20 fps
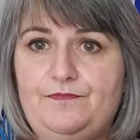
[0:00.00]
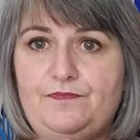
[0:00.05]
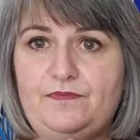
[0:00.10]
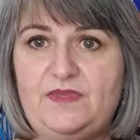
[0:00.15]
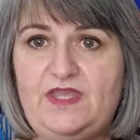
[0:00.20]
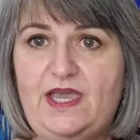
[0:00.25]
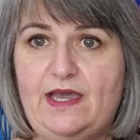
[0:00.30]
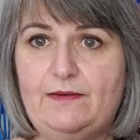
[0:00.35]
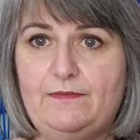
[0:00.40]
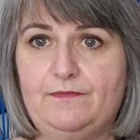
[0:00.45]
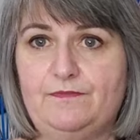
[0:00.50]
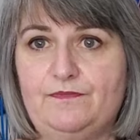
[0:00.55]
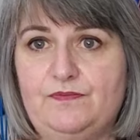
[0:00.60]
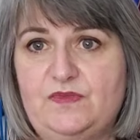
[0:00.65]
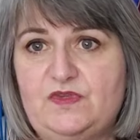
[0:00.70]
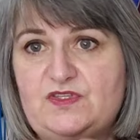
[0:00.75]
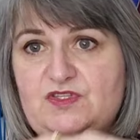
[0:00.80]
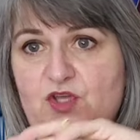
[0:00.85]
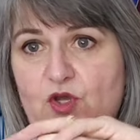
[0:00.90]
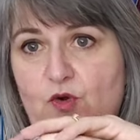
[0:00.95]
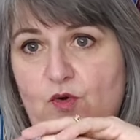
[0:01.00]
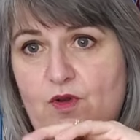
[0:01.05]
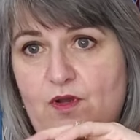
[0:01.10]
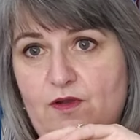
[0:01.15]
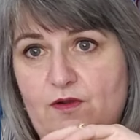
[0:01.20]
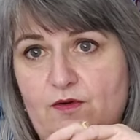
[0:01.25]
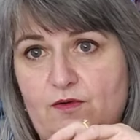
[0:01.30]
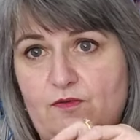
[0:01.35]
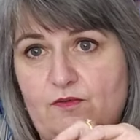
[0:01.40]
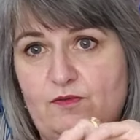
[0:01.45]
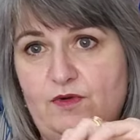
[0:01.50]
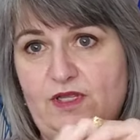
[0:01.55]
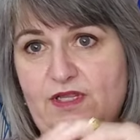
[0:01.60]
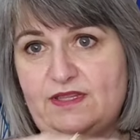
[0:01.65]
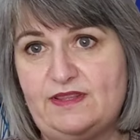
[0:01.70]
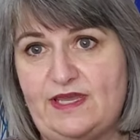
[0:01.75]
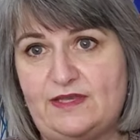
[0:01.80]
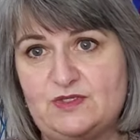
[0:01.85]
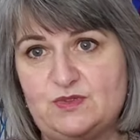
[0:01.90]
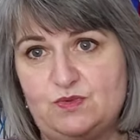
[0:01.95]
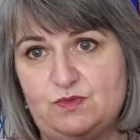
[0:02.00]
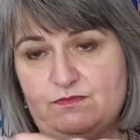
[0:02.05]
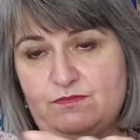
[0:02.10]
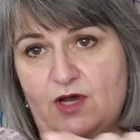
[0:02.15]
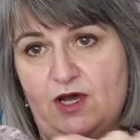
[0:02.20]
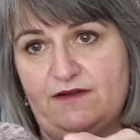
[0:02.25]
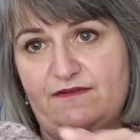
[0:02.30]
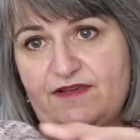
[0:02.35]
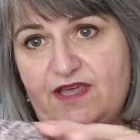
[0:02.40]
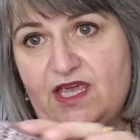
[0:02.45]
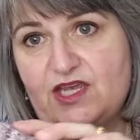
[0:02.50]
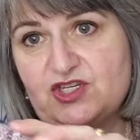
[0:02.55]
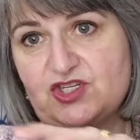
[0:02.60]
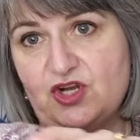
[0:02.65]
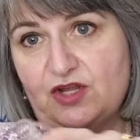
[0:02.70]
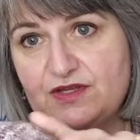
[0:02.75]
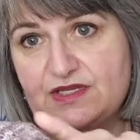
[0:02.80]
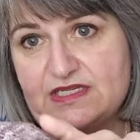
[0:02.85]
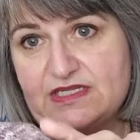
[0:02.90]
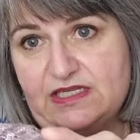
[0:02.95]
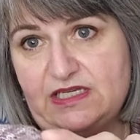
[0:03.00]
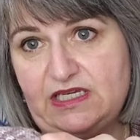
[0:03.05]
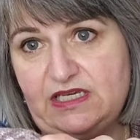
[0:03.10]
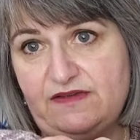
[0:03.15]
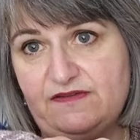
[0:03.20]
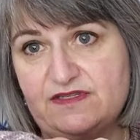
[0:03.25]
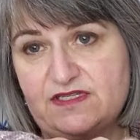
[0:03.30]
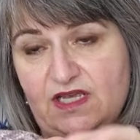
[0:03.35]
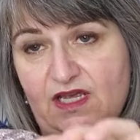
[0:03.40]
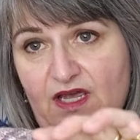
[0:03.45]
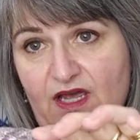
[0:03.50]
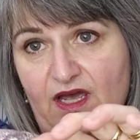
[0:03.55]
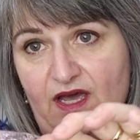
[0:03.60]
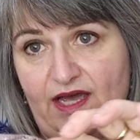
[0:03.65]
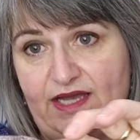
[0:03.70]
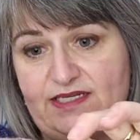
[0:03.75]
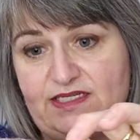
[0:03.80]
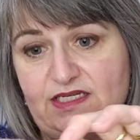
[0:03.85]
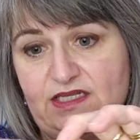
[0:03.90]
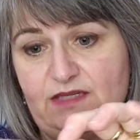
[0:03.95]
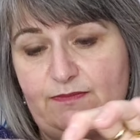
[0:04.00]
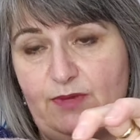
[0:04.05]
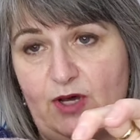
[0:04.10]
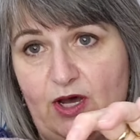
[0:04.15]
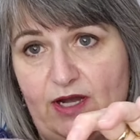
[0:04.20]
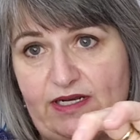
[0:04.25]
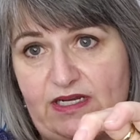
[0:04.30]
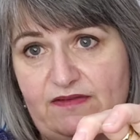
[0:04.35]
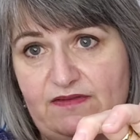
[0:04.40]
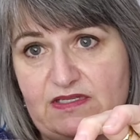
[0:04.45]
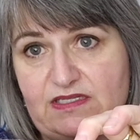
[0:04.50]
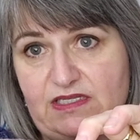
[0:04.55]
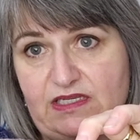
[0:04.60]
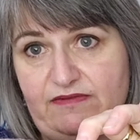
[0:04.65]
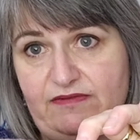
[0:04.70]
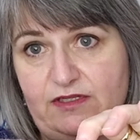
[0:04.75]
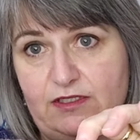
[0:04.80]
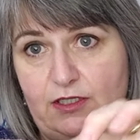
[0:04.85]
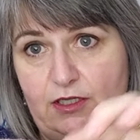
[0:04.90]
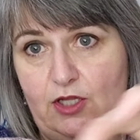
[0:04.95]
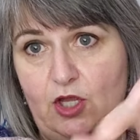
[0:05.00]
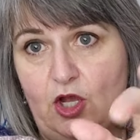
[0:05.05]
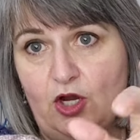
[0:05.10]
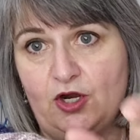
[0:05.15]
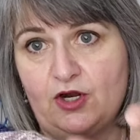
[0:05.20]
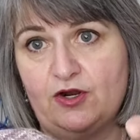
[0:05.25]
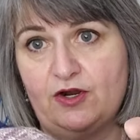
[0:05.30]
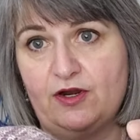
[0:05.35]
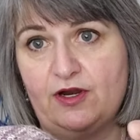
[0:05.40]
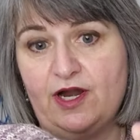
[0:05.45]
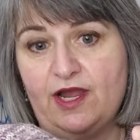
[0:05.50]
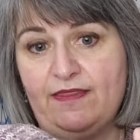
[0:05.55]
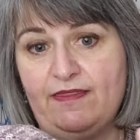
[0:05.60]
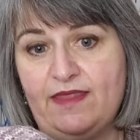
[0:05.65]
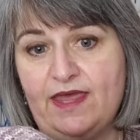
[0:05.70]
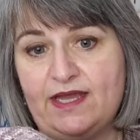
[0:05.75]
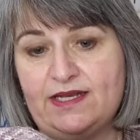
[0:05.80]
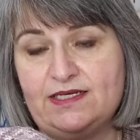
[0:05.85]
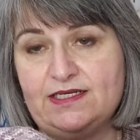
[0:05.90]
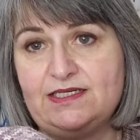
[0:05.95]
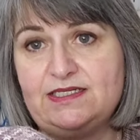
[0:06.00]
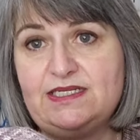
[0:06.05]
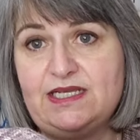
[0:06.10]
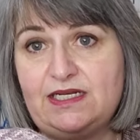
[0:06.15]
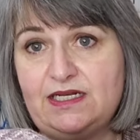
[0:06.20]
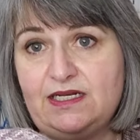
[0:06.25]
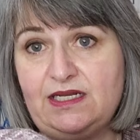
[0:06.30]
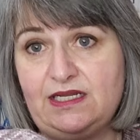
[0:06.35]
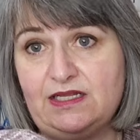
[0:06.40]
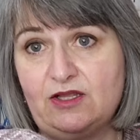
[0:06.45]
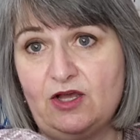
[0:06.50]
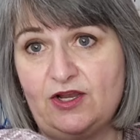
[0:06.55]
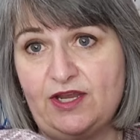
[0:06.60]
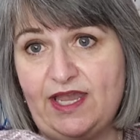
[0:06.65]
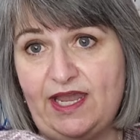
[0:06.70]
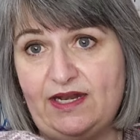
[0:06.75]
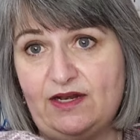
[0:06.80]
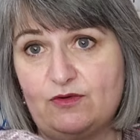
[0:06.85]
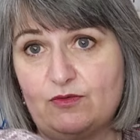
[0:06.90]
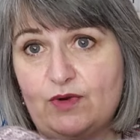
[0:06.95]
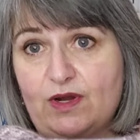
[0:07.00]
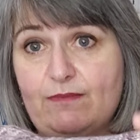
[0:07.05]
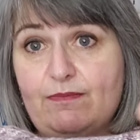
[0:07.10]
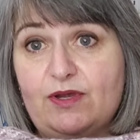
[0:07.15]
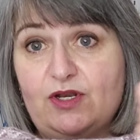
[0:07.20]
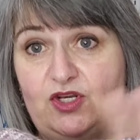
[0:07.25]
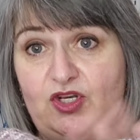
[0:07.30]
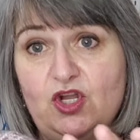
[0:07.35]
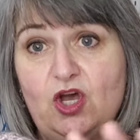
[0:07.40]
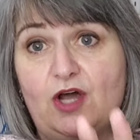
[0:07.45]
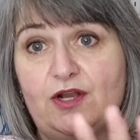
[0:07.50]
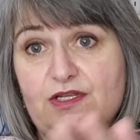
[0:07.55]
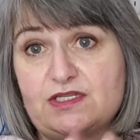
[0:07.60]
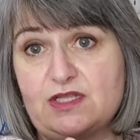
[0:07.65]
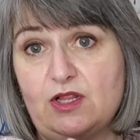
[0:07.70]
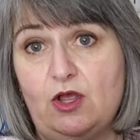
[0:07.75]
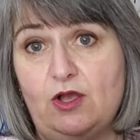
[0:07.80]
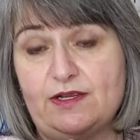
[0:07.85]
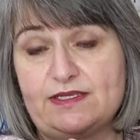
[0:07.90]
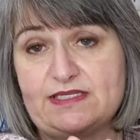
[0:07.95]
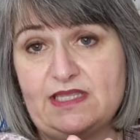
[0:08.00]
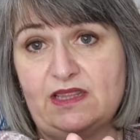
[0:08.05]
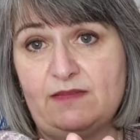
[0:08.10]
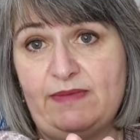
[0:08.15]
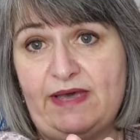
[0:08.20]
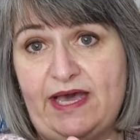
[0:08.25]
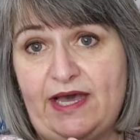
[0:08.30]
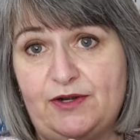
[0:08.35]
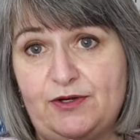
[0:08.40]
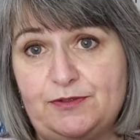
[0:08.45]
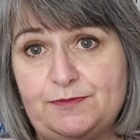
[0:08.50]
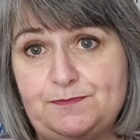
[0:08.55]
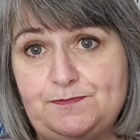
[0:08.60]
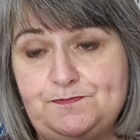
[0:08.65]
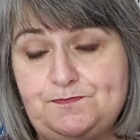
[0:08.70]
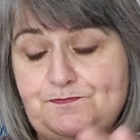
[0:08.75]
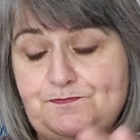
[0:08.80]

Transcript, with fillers: yeah, so really that's modification on the sleeves. I did the body of the sleeve a little longer and then did an elongated rib, but not as long as in the pattern.